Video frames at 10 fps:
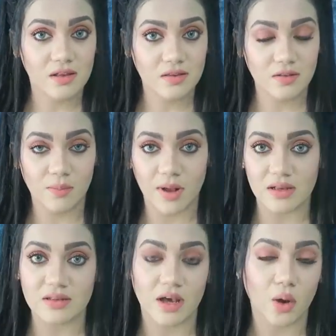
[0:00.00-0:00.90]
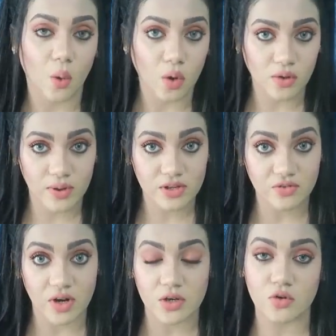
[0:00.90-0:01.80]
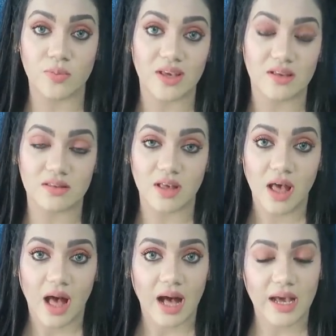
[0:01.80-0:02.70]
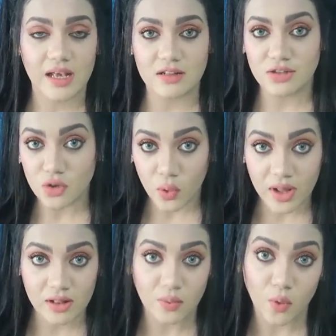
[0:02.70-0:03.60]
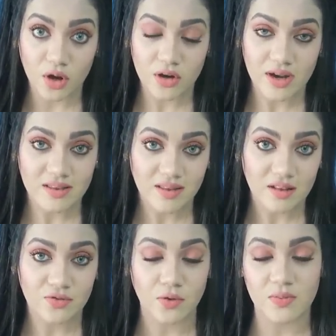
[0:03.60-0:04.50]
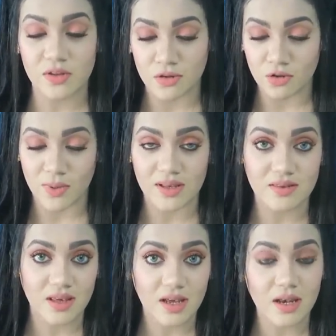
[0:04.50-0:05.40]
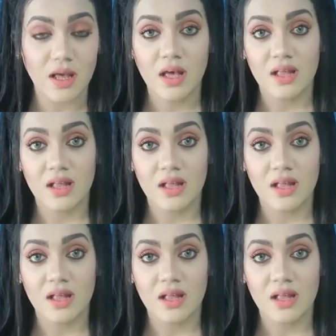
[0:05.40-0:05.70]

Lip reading: This is the mask I always run to because I can soak in the water essence from this into my skin.